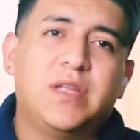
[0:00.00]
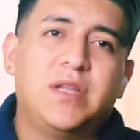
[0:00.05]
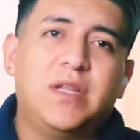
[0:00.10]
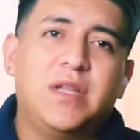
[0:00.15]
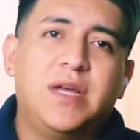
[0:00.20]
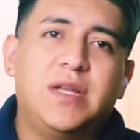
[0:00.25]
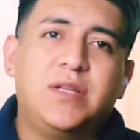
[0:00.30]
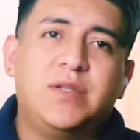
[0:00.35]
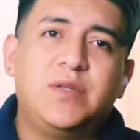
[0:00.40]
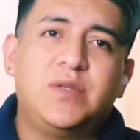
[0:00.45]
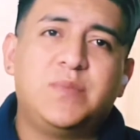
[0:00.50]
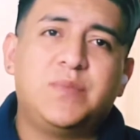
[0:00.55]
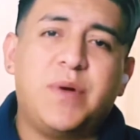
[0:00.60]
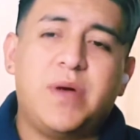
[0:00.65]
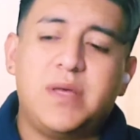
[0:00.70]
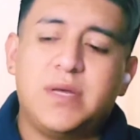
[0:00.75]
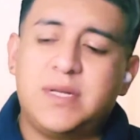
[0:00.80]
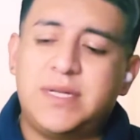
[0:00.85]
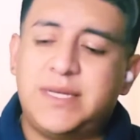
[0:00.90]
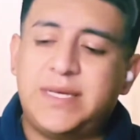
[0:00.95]
He's
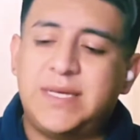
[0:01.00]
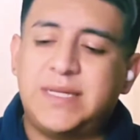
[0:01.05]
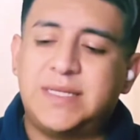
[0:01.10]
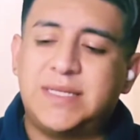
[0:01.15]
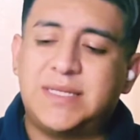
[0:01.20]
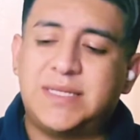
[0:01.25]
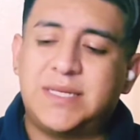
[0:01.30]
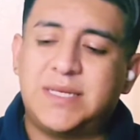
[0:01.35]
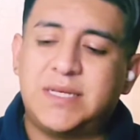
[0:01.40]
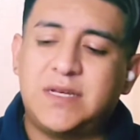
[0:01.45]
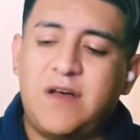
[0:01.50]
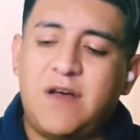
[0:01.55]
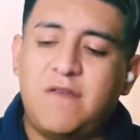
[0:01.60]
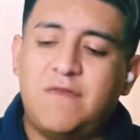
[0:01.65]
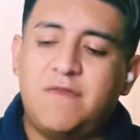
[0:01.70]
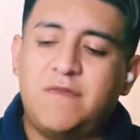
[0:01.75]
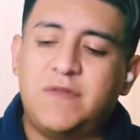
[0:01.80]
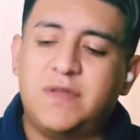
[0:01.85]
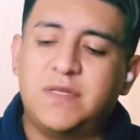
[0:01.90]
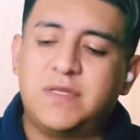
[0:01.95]
probably gonna get sick
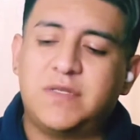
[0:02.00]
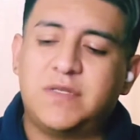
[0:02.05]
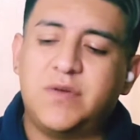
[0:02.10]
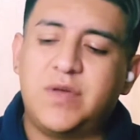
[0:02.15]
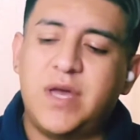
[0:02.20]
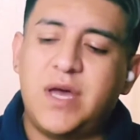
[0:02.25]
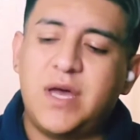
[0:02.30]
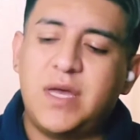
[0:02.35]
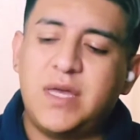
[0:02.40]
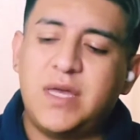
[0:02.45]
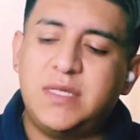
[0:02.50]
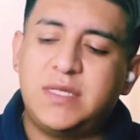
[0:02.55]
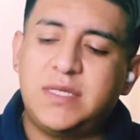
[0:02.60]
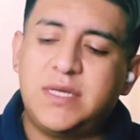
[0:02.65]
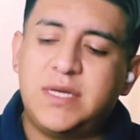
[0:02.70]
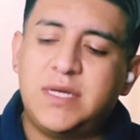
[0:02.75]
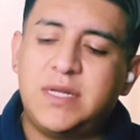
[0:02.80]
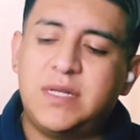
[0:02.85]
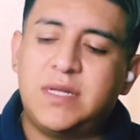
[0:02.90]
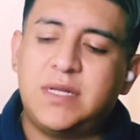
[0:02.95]
off of this. So yeah, he's
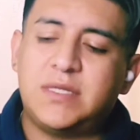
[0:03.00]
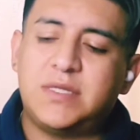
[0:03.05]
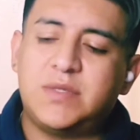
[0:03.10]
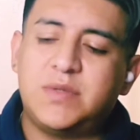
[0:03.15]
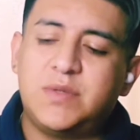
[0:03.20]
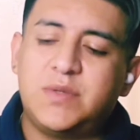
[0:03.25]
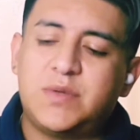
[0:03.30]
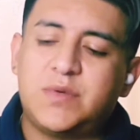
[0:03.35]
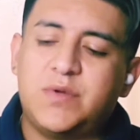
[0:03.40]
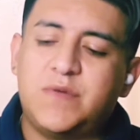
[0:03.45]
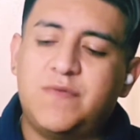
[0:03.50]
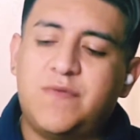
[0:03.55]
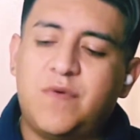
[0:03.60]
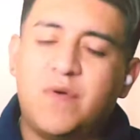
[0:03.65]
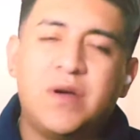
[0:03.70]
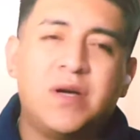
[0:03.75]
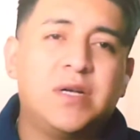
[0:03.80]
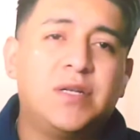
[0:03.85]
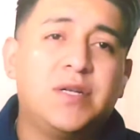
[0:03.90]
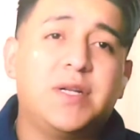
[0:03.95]
getting like 200, 300,
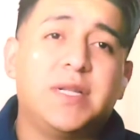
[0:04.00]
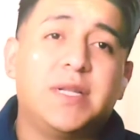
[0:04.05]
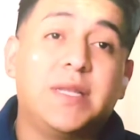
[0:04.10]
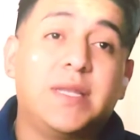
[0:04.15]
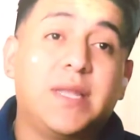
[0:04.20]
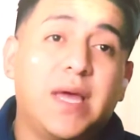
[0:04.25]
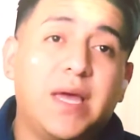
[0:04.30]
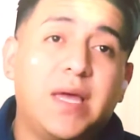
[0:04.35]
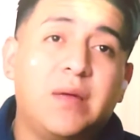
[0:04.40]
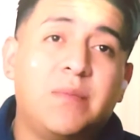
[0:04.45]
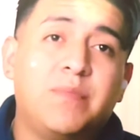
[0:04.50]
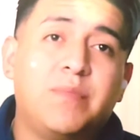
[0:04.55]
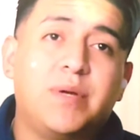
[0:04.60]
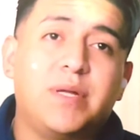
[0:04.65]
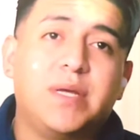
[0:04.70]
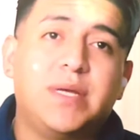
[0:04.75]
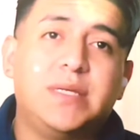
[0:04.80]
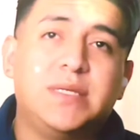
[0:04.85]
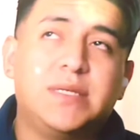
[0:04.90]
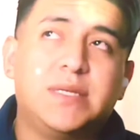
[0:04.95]
400 a day,
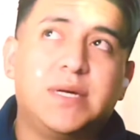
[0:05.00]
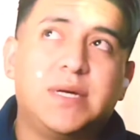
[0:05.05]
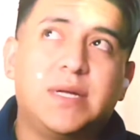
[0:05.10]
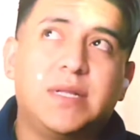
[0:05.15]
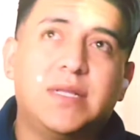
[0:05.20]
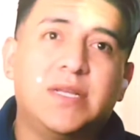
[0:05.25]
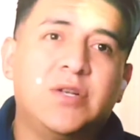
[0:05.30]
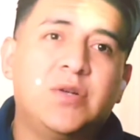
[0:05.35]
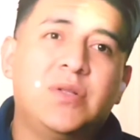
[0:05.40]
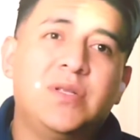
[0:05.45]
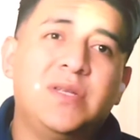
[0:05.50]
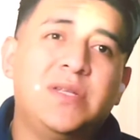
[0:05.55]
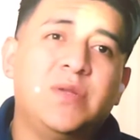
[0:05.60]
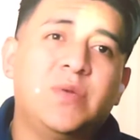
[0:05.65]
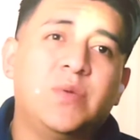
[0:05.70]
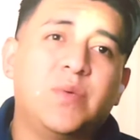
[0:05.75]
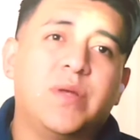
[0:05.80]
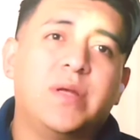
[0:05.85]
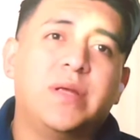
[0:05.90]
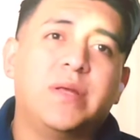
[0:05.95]
but he's like literally in
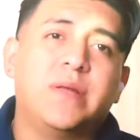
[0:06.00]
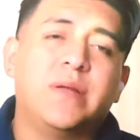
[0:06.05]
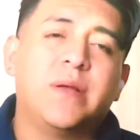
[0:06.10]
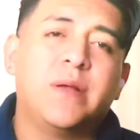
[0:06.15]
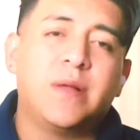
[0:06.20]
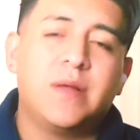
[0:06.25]
the rain,